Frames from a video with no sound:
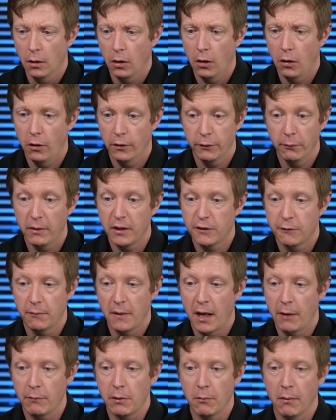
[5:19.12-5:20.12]
All the way
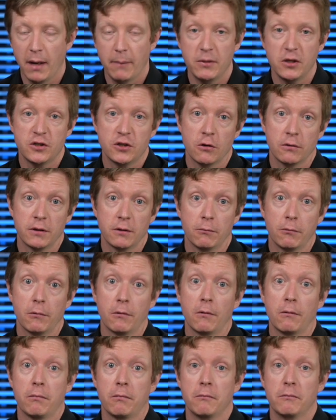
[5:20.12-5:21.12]
throughout, we want to be sure that
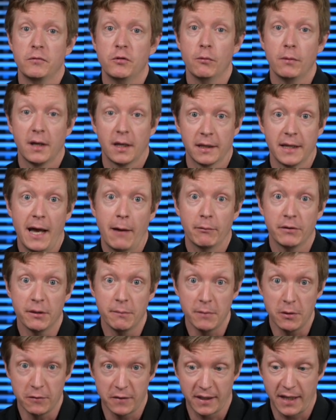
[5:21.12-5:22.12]
we're doing a lot with
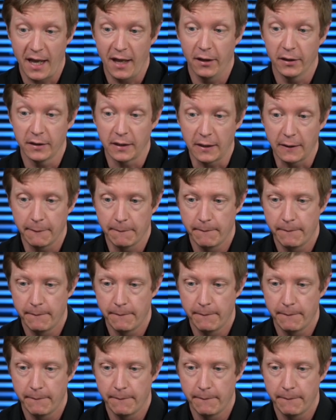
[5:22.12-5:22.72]
the musicality.